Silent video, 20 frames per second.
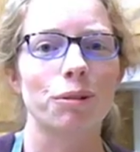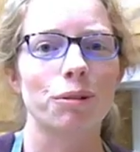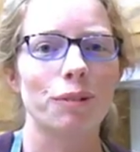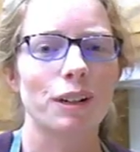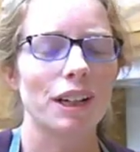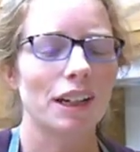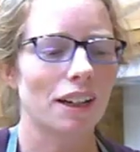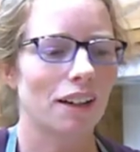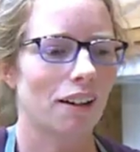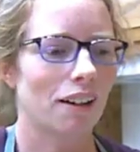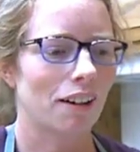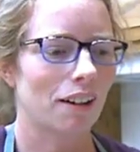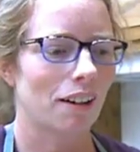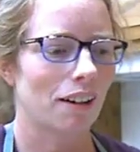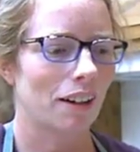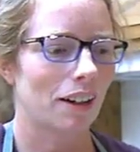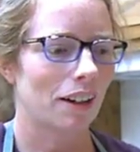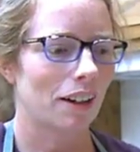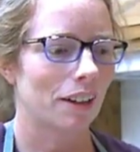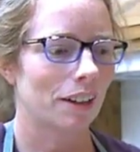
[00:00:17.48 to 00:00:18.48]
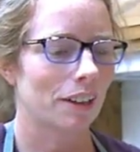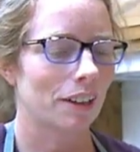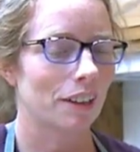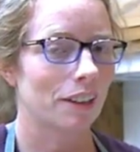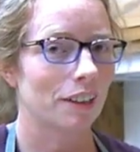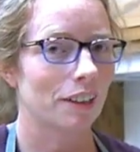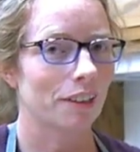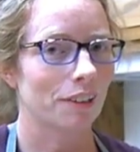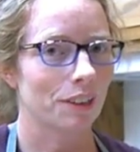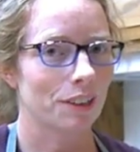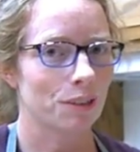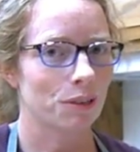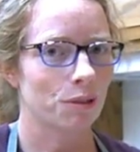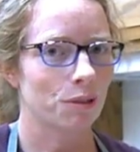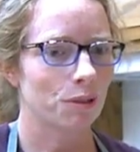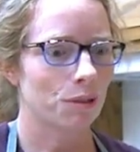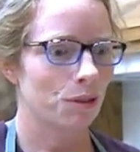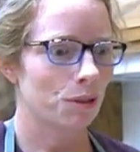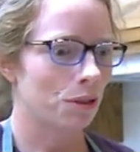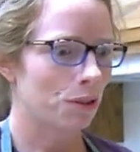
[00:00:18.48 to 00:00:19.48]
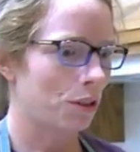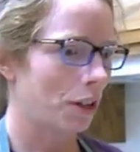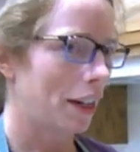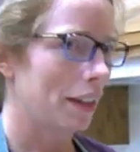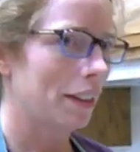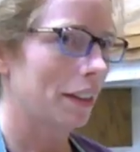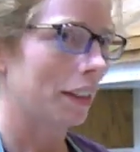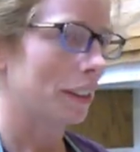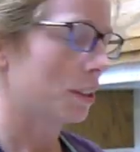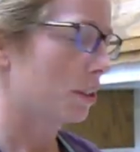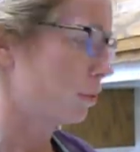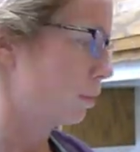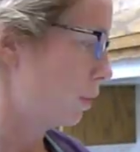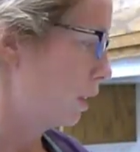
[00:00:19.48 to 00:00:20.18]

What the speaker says: we are going to try this.